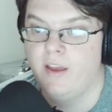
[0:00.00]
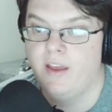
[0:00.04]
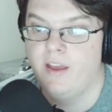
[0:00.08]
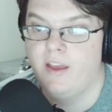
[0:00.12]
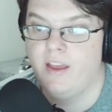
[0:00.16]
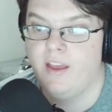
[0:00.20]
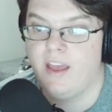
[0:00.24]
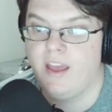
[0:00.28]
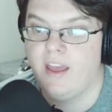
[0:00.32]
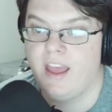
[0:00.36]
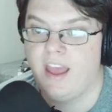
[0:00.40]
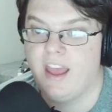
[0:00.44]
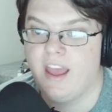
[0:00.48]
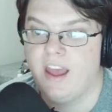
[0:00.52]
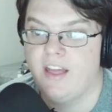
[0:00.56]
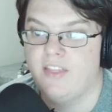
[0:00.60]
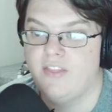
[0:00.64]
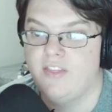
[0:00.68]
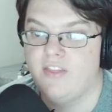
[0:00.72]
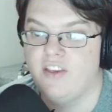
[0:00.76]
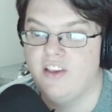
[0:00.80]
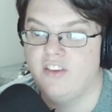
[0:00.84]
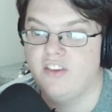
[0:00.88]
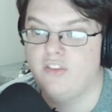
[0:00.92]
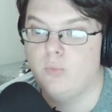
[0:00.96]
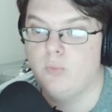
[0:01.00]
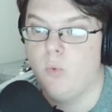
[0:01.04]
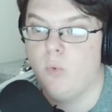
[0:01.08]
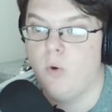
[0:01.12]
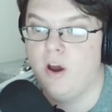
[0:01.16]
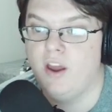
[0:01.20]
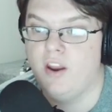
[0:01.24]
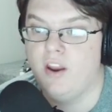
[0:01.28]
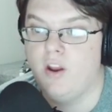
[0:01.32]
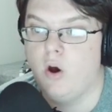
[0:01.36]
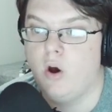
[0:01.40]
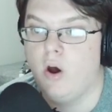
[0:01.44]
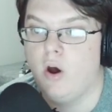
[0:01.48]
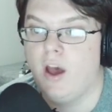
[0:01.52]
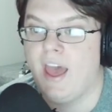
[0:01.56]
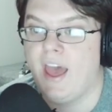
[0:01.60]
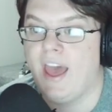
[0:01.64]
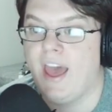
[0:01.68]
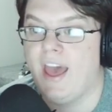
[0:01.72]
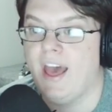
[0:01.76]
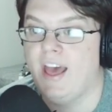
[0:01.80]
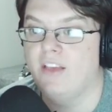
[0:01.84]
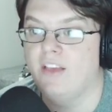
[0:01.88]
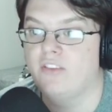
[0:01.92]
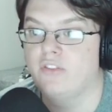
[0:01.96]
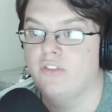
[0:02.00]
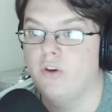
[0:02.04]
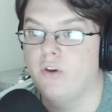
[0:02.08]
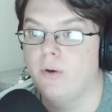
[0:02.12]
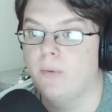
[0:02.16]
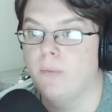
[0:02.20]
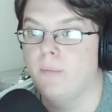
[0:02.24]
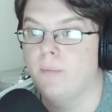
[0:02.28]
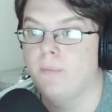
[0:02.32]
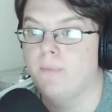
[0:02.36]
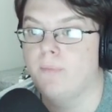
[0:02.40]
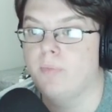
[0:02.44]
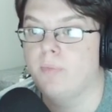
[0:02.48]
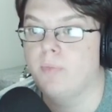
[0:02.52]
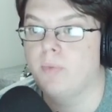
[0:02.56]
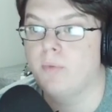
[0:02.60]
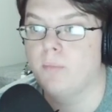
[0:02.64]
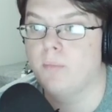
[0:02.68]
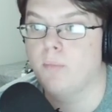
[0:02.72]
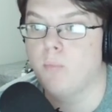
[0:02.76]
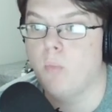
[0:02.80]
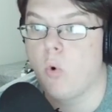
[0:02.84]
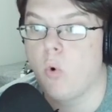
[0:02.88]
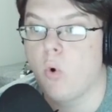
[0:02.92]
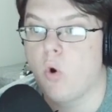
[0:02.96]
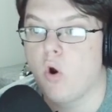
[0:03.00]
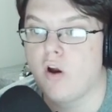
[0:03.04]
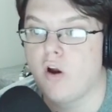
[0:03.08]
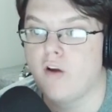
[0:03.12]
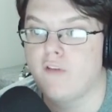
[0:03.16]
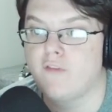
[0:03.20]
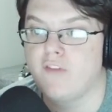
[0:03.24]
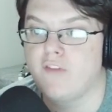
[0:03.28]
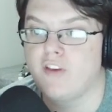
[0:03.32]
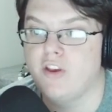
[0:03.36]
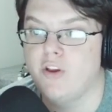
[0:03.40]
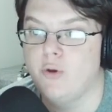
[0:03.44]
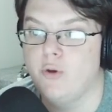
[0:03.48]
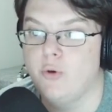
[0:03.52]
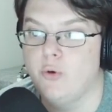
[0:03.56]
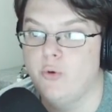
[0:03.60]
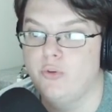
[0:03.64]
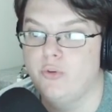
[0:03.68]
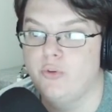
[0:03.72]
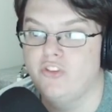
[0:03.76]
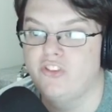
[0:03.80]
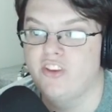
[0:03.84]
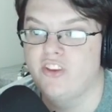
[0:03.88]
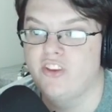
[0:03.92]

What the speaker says: And this one has more views